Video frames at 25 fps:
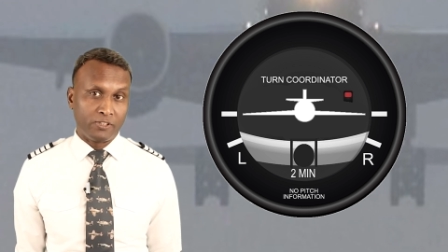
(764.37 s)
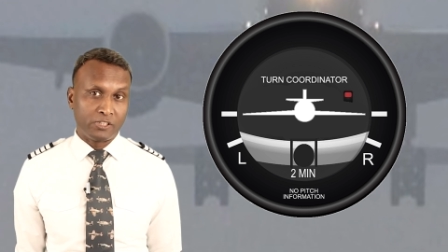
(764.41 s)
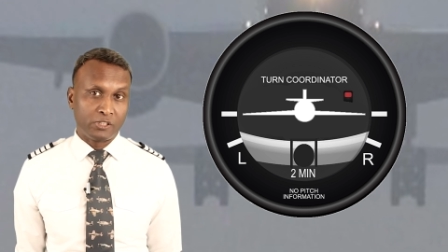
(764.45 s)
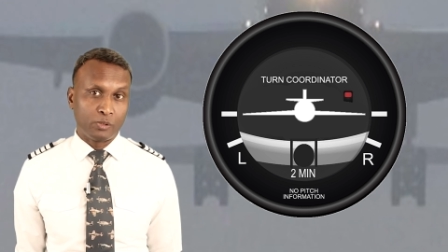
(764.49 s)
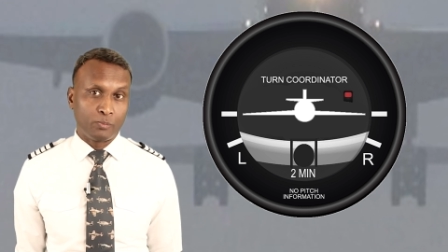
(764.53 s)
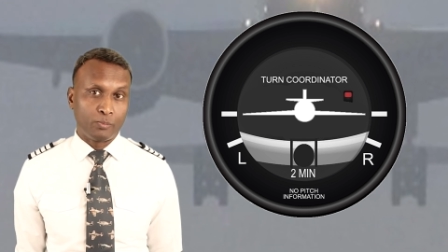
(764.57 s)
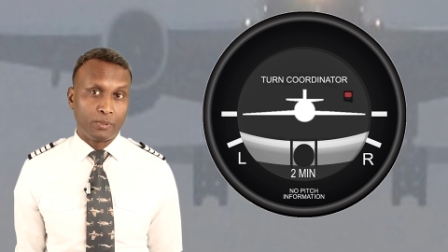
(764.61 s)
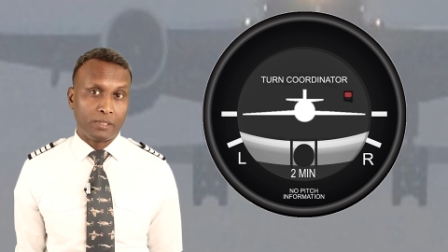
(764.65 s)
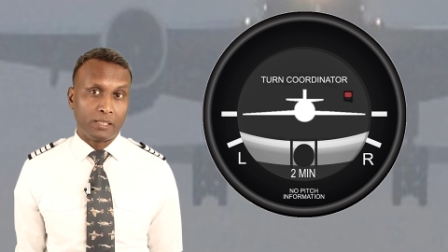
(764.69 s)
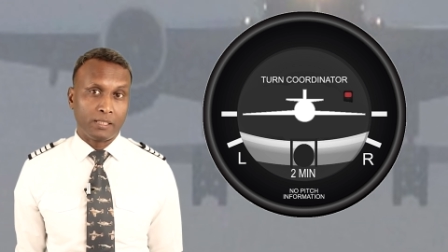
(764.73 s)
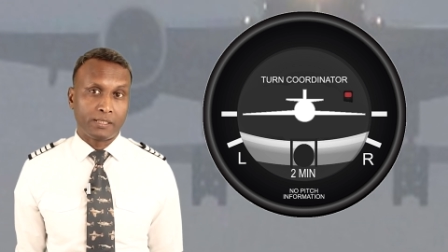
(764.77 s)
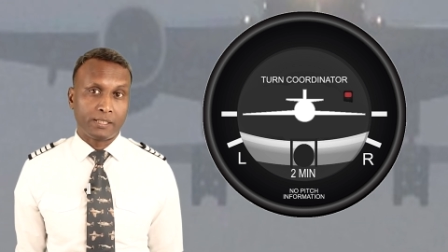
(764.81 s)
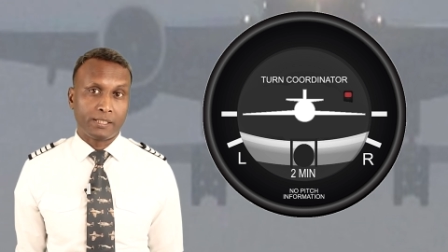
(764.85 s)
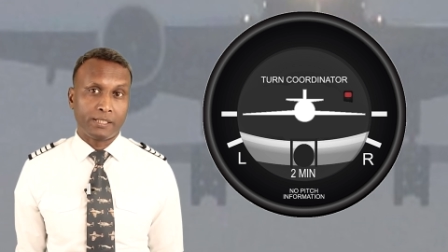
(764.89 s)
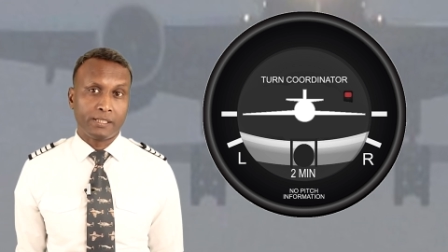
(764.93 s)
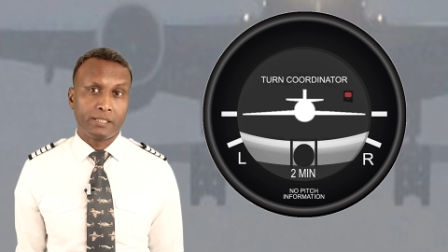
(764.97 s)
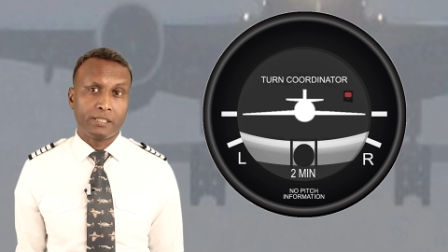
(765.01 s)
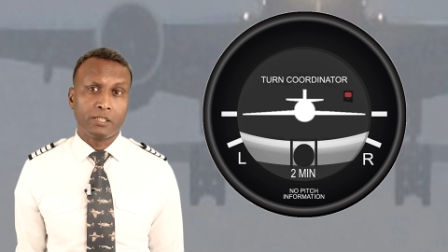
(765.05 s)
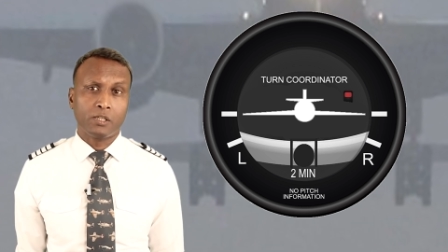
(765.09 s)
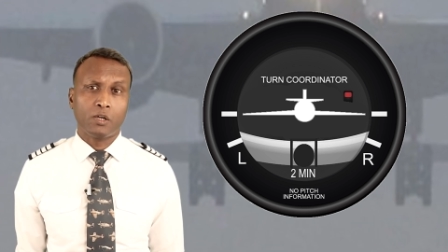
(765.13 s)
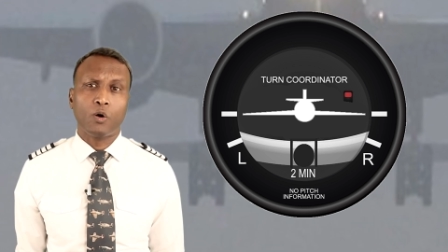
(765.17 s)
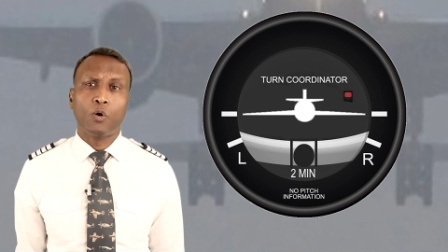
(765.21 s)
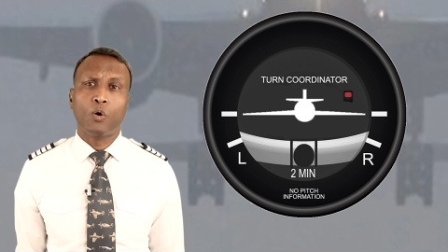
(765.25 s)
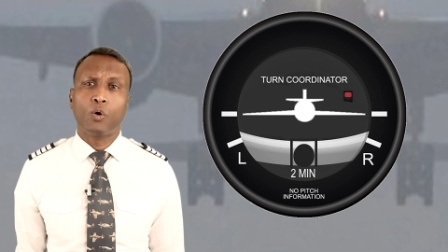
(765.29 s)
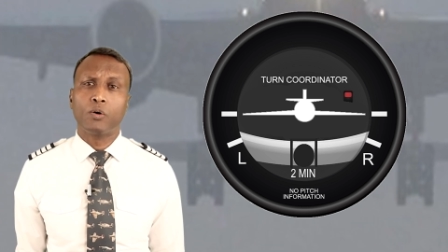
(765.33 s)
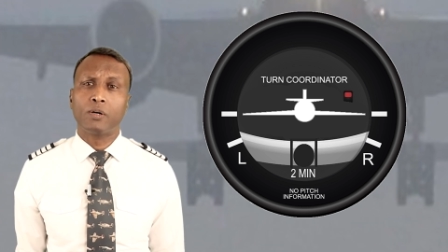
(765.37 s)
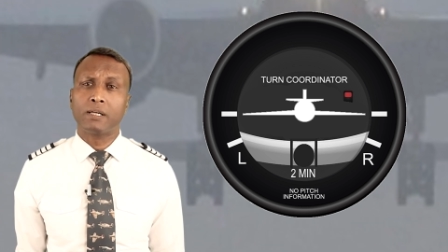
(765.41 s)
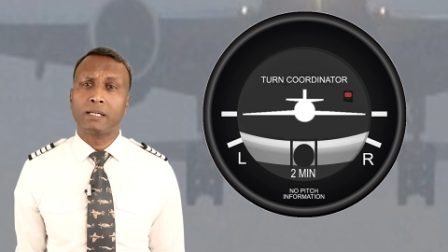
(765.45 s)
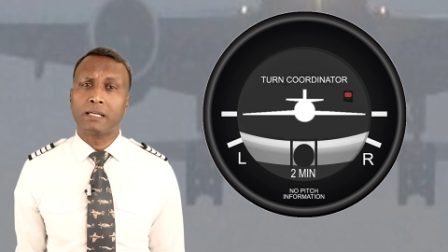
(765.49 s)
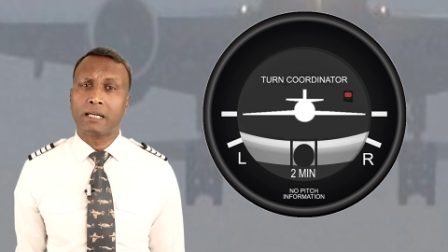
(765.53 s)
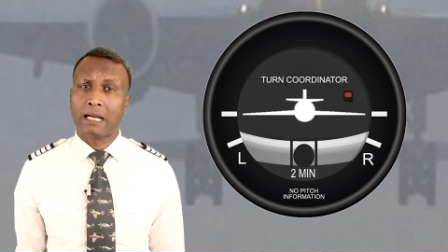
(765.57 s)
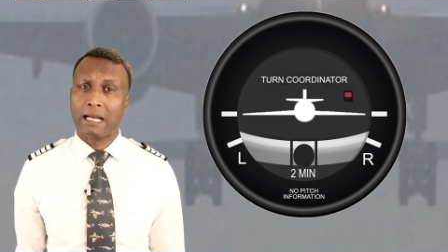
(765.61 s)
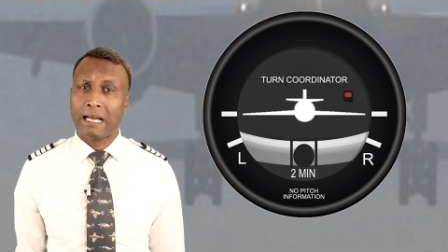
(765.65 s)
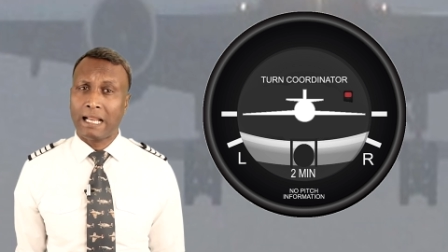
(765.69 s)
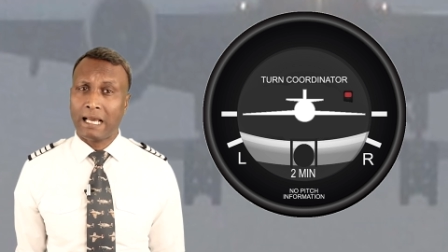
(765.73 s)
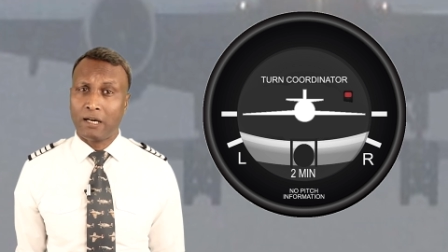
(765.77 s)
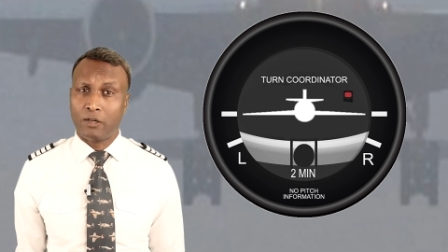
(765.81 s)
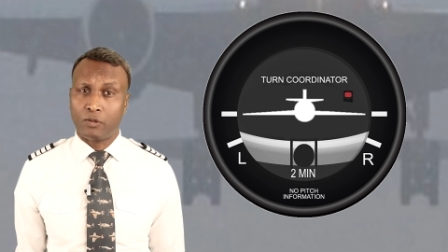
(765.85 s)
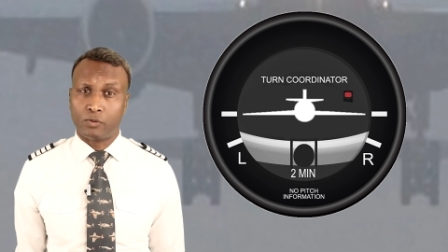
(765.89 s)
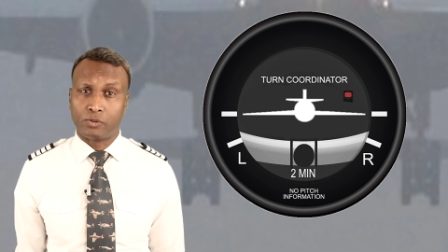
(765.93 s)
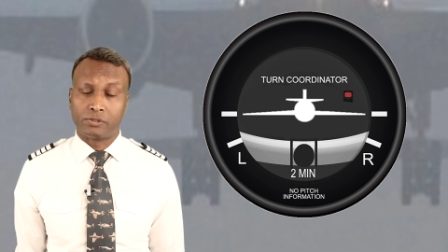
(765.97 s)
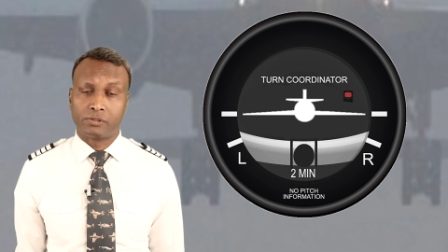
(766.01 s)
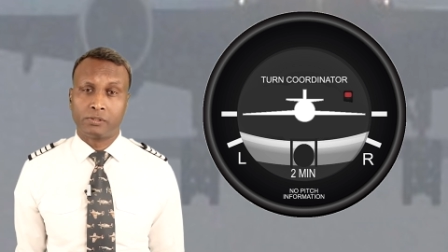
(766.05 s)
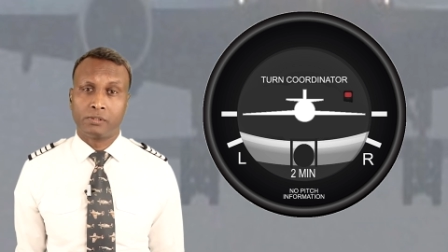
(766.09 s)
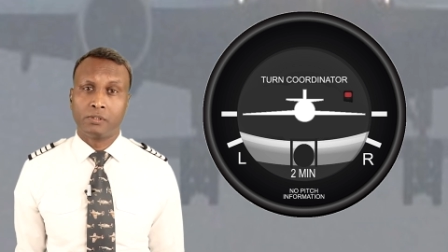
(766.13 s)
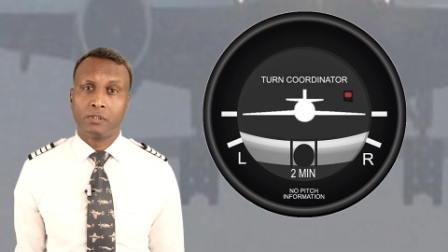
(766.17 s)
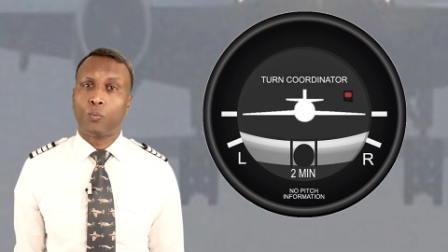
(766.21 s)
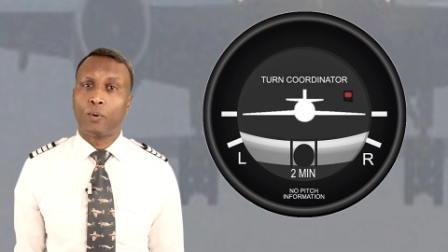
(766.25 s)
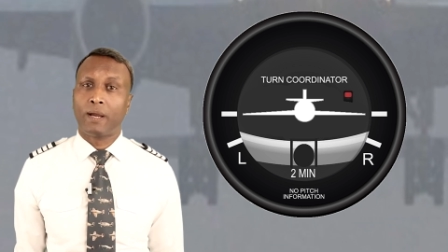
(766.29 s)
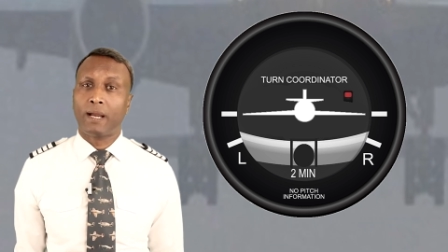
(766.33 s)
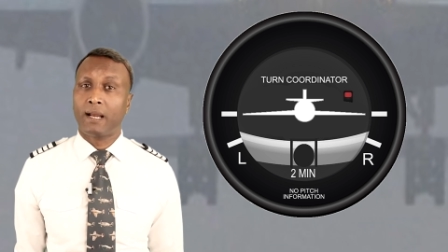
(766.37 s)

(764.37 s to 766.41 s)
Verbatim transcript: visibility or in clouds